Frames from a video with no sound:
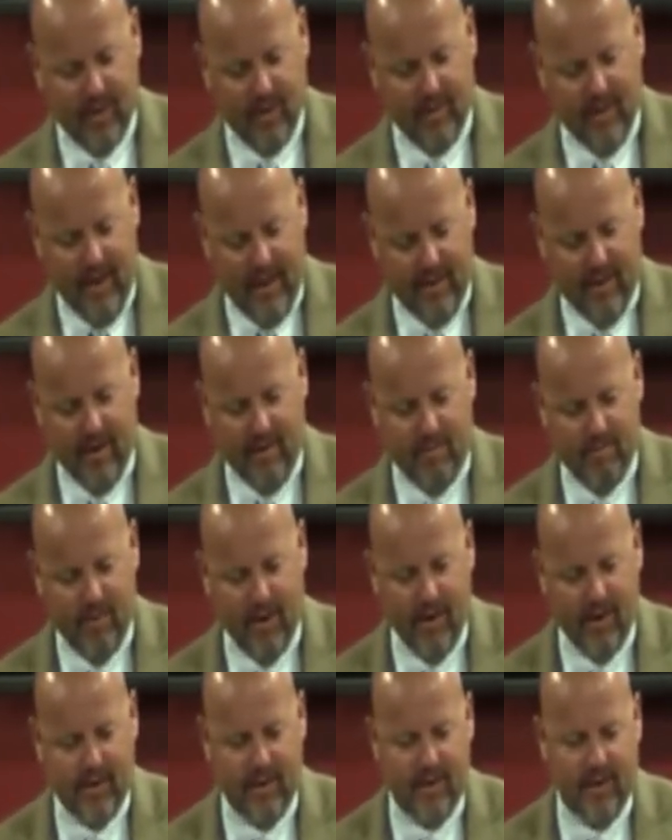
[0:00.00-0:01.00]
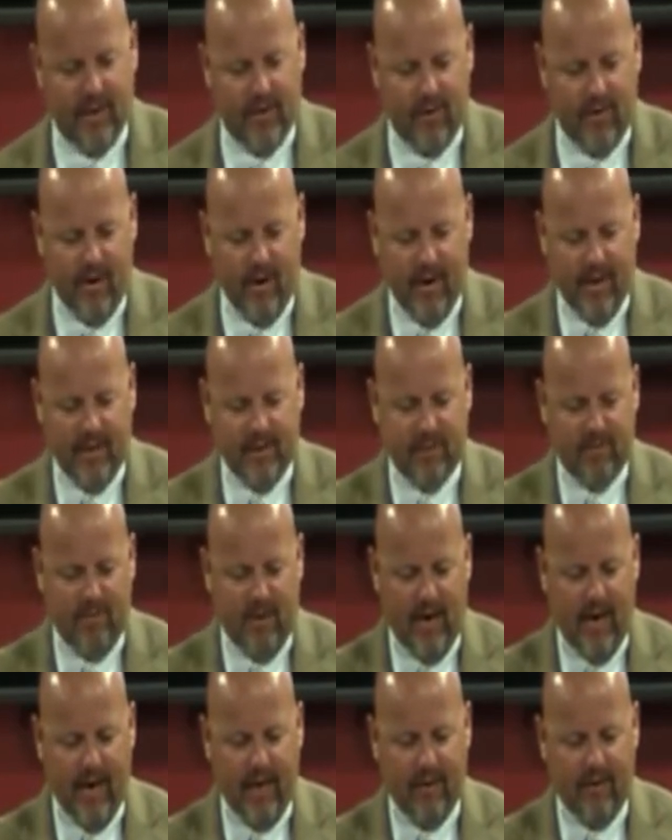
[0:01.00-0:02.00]
that the abundant grace
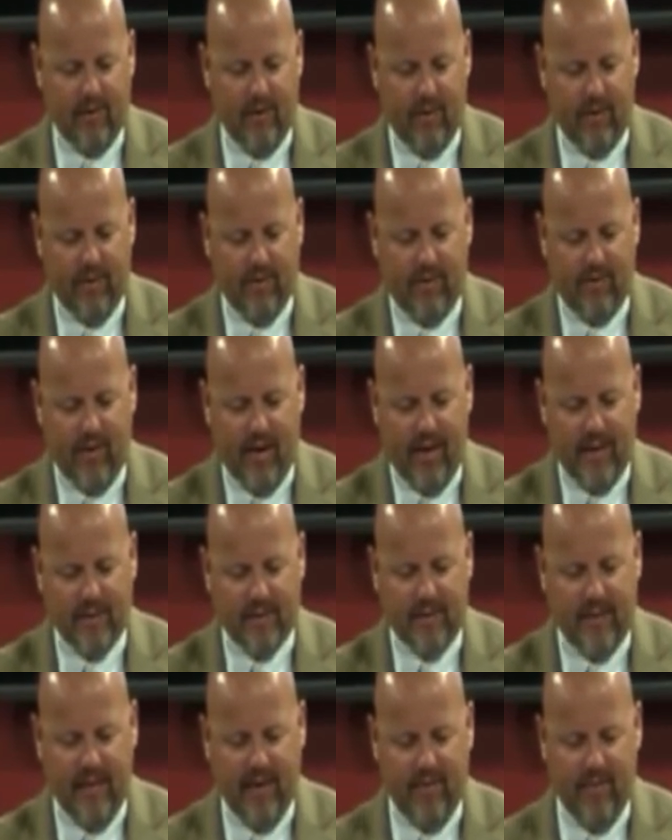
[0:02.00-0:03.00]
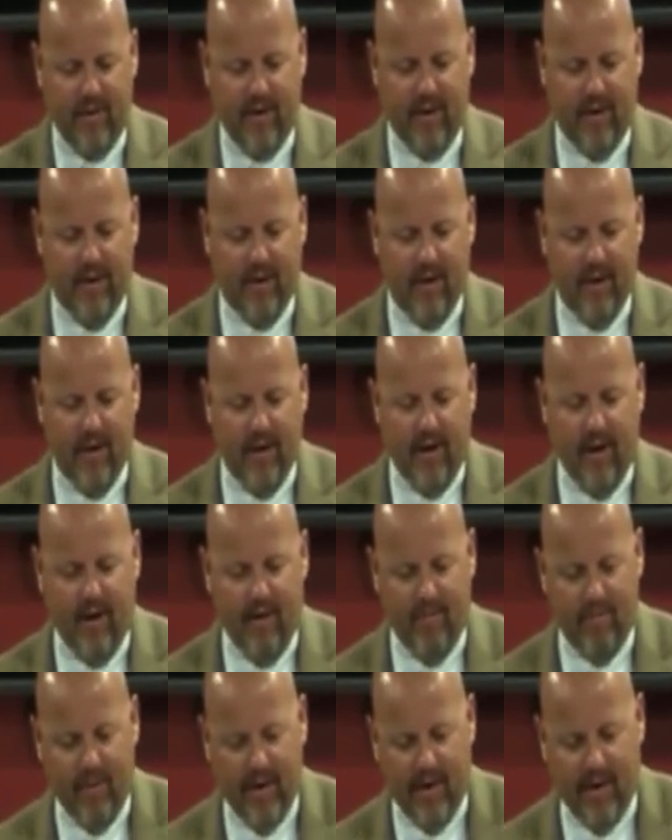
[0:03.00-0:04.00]
might through the thanksgiving
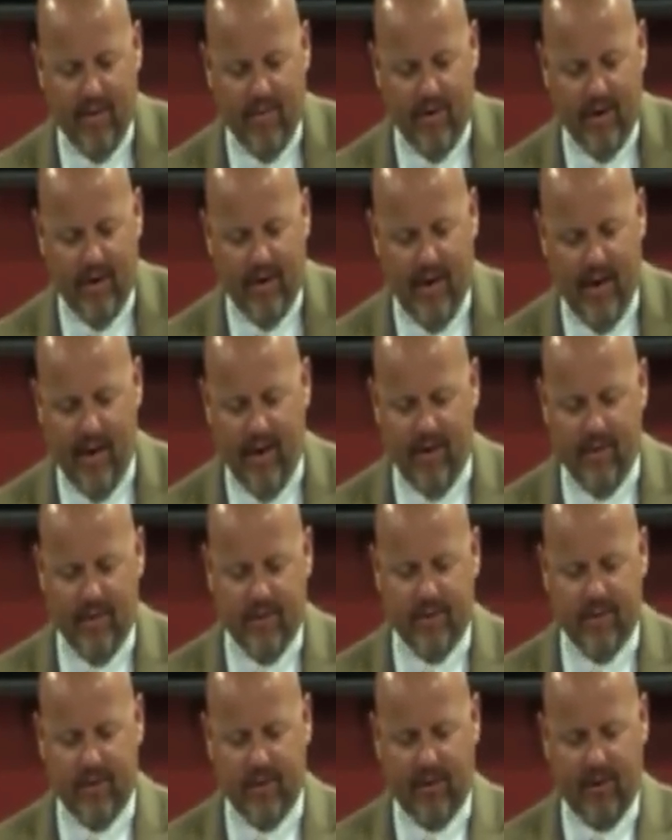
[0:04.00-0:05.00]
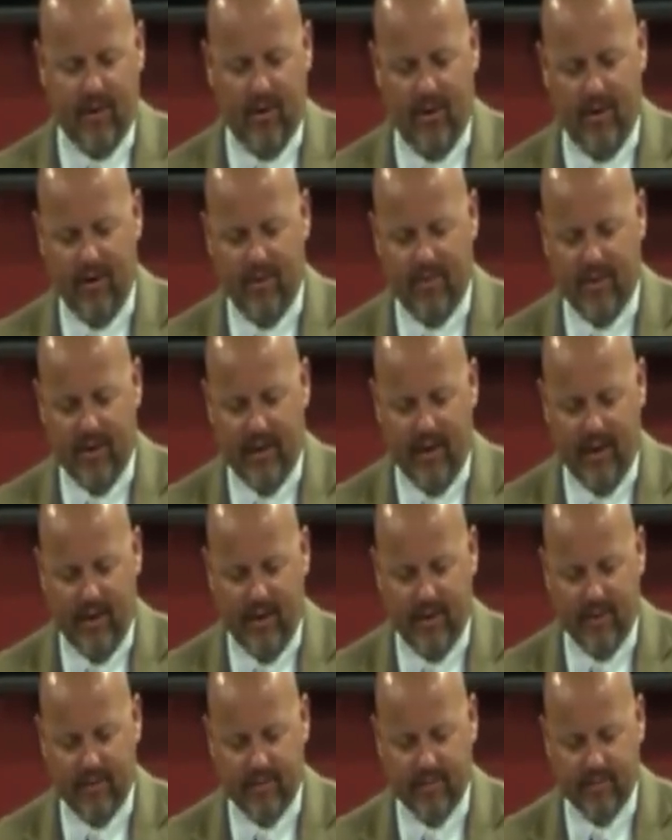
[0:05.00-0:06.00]
of many redound unto the glory of
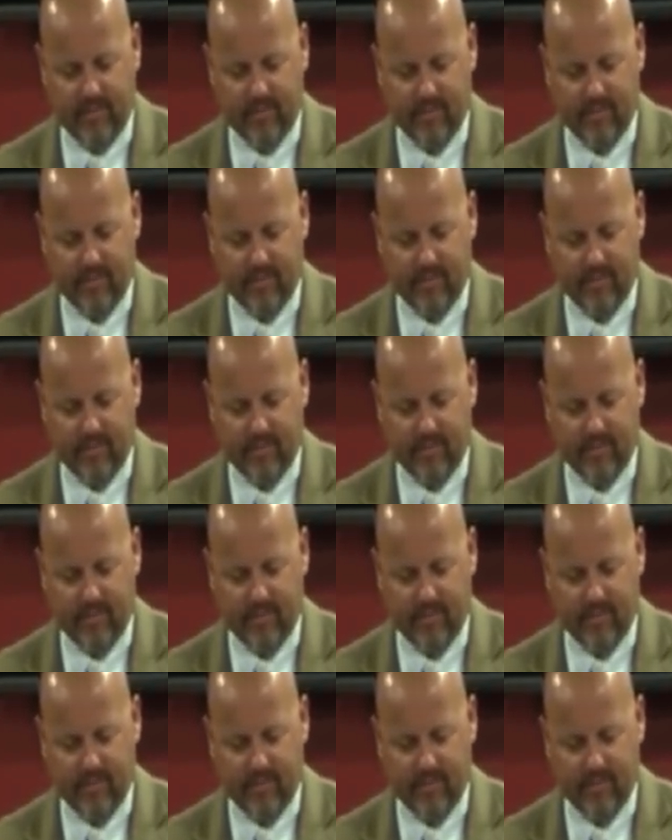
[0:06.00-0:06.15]
God.